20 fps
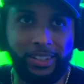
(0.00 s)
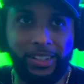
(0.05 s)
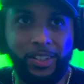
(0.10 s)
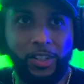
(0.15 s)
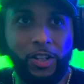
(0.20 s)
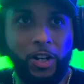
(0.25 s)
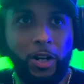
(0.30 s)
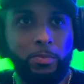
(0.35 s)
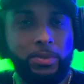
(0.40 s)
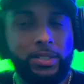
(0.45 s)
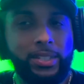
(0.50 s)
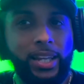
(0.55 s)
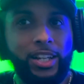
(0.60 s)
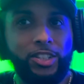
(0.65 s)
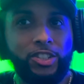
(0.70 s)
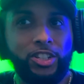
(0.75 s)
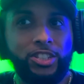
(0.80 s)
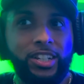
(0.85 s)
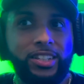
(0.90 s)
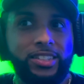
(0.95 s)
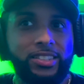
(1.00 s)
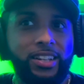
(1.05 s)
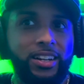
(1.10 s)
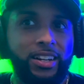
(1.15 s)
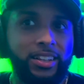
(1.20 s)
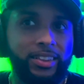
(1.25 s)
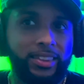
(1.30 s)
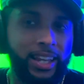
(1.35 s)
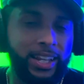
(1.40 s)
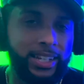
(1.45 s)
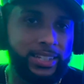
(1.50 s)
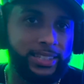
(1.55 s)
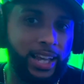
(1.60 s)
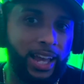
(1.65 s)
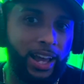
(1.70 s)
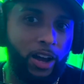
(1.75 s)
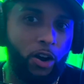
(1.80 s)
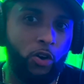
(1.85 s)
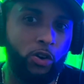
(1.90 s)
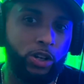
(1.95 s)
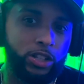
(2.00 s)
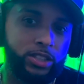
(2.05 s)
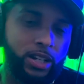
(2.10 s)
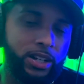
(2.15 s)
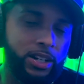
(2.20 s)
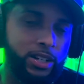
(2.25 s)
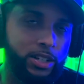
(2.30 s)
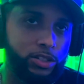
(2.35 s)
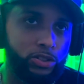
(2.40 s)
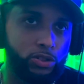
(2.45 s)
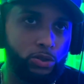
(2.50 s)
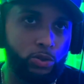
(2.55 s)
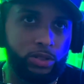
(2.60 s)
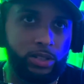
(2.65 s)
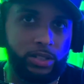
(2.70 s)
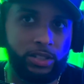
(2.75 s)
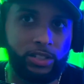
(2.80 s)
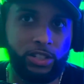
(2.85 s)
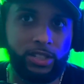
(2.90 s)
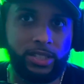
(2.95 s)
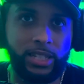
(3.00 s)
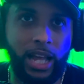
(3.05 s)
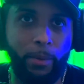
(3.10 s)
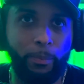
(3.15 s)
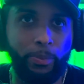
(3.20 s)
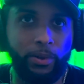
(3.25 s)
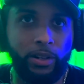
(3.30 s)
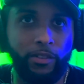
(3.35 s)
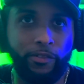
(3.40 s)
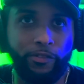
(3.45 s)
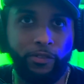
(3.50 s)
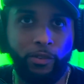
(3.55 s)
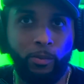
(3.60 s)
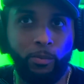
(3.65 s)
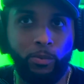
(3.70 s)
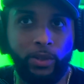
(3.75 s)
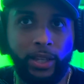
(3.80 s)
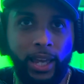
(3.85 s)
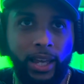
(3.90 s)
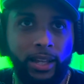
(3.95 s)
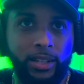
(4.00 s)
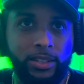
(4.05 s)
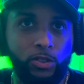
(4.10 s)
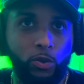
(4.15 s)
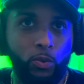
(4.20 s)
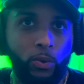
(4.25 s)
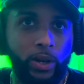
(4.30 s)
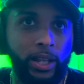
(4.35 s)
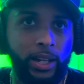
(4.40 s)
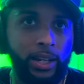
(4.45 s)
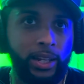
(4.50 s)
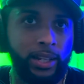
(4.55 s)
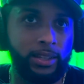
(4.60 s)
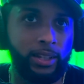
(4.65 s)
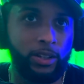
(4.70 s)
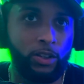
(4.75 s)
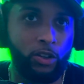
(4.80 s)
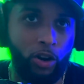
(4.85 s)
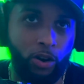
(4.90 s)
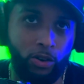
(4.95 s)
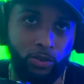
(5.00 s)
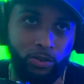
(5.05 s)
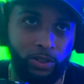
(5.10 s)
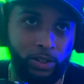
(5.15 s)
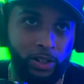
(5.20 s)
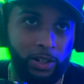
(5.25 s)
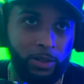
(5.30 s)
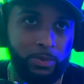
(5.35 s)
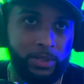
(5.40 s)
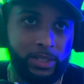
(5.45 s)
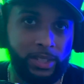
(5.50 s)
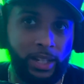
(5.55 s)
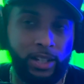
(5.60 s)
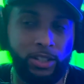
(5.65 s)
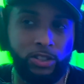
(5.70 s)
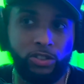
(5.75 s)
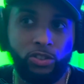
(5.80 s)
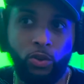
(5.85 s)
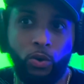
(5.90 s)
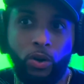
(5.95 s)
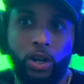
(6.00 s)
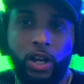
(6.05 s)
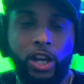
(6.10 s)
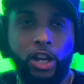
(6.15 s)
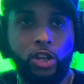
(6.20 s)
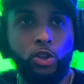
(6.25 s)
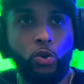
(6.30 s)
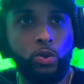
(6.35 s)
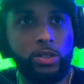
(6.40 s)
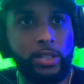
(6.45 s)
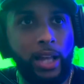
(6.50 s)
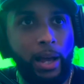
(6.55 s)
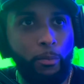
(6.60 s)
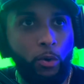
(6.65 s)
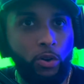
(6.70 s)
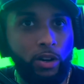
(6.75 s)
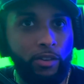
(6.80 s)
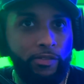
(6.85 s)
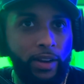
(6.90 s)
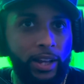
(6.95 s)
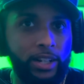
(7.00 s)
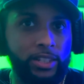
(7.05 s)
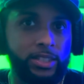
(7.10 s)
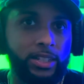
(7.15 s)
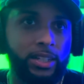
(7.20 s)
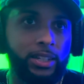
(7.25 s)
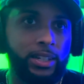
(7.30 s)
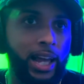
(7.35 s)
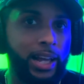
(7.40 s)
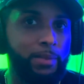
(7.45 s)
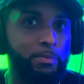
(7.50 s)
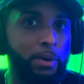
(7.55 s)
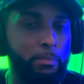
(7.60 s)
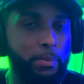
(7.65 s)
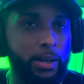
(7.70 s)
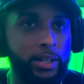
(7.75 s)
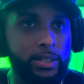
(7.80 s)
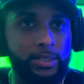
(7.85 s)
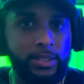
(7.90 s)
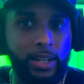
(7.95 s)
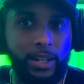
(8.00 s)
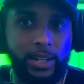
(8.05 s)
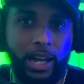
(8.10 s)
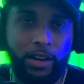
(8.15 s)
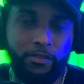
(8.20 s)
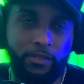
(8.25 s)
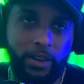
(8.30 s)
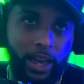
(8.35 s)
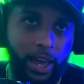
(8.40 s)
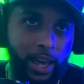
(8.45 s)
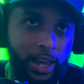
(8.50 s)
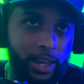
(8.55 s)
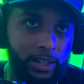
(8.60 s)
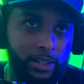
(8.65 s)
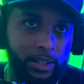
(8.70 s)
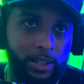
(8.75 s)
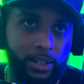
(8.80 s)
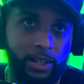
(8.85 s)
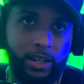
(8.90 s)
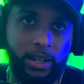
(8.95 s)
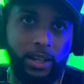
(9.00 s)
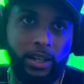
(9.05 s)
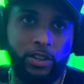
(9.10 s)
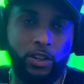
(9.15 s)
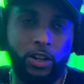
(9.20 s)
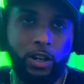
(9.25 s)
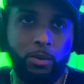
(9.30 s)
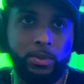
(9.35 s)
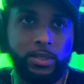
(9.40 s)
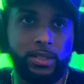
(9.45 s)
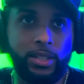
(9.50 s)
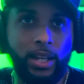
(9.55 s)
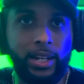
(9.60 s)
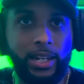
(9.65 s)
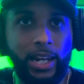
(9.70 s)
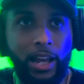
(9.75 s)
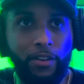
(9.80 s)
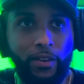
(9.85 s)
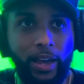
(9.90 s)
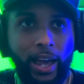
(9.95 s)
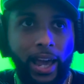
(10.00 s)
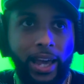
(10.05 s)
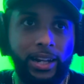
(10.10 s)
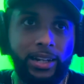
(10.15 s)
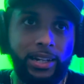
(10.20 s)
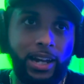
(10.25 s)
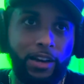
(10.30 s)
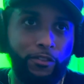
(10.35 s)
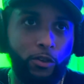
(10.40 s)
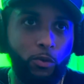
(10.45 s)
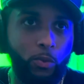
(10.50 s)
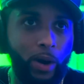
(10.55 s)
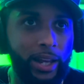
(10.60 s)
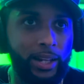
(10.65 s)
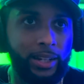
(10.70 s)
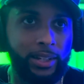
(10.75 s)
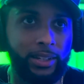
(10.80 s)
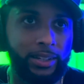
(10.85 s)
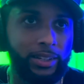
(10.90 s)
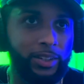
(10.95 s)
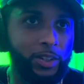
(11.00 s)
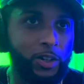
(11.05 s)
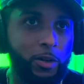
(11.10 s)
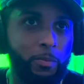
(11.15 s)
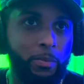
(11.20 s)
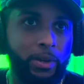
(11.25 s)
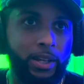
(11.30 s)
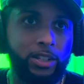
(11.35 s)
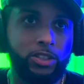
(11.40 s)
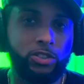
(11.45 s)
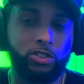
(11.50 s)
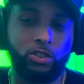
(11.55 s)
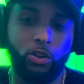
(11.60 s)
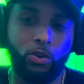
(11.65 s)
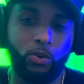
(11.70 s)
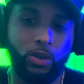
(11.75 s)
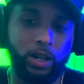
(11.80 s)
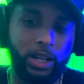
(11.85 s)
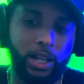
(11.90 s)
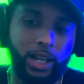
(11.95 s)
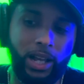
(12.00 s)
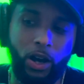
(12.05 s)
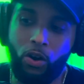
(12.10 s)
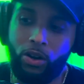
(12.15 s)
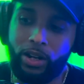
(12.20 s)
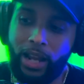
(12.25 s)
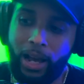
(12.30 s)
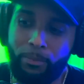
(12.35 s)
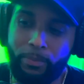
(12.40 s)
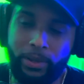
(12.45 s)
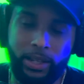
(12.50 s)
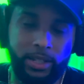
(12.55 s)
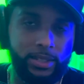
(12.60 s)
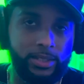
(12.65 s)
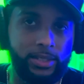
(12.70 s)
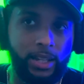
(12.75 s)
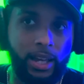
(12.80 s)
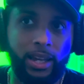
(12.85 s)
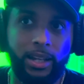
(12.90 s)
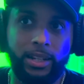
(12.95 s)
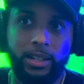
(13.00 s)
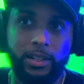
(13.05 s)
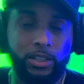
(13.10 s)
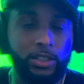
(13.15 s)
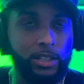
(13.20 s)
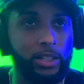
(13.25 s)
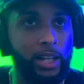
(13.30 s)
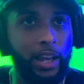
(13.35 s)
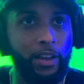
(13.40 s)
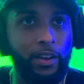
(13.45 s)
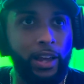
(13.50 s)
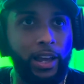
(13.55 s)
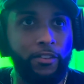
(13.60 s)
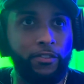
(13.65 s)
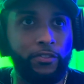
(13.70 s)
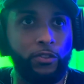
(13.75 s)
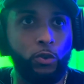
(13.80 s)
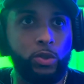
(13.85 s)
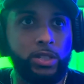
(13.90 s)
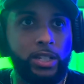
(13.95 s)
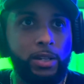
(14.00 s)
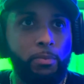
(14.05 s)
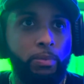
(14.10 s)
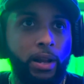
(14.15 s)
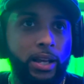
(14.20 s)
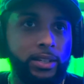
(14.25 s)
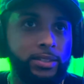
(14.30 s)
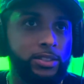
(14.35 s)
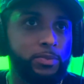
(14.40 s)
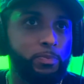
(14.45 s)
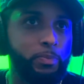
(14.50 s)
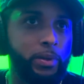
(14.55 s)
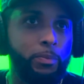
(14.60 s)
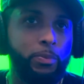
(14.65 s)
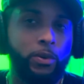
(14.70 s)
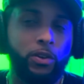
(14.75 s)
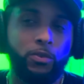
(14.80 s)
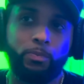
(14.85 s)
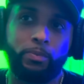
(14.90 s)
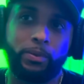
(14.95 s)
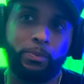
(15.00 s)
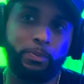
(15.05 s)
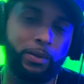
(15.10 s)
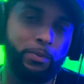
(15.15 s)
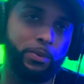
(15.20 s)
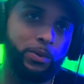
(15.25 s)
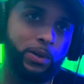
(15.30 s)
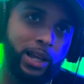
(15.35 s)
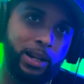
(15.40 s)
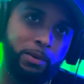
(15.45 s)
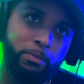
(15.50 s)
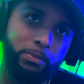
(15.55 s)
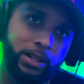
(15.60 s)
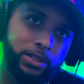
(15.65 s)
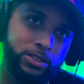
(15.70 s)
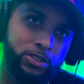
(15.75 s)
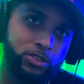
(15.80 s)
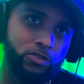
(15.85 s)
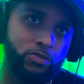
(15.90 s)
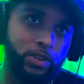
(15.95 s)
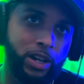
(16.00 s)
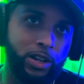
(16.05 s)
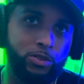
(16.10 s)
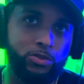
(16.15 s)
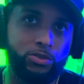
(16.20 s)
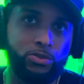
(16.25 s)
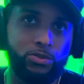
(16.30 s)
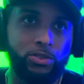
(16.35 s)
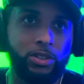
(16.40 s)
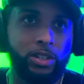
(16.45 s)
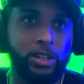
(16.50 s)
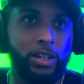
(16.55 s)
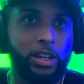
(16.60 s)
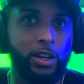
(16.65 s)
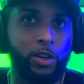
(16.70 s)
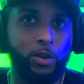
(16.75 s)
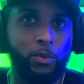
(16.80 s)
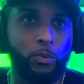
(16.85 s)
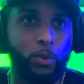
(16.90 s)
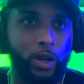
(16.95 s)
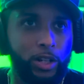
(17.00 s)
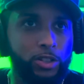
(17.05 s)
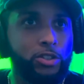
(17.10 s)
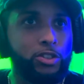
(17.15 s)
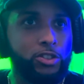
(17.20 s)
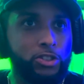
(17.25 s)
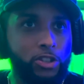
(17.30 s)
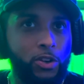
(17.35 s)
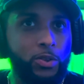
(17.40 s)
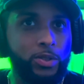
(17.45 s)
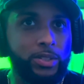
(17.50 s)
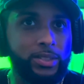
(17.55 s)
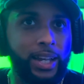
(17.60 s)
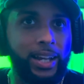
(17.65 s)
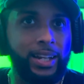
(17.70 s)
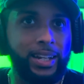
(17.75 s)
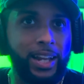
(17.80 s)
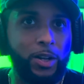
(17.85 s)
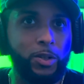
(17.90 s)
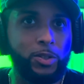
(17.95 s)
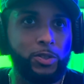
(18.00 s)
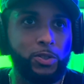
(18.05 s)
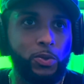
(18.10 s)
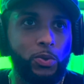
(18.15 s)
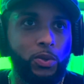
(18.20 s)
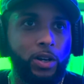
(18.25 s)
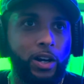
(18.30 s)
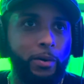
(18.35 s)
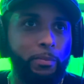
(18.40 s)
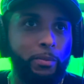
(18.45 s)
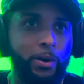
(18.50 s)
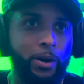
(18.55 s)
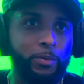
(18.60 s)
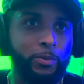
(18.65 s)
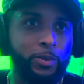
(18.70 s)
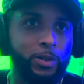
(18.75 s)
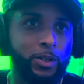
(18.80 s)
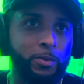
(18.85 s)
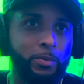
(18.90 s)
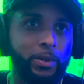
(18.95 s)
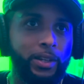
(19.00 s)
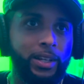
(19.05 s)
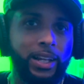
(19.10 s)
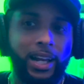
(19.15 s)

You know what I'm saying? Just a ton of things or a ton of excuses just stopping them from getting to where they need to go. You know what I'm saying? So use that motivation. Like my man said, never hate. You know what I'm saying? Never hated, never waited. You know what I mean? So all that being said, if you see blessings, people getting blessings around you, wait your turn. Stay down until you come up. You know what I mean?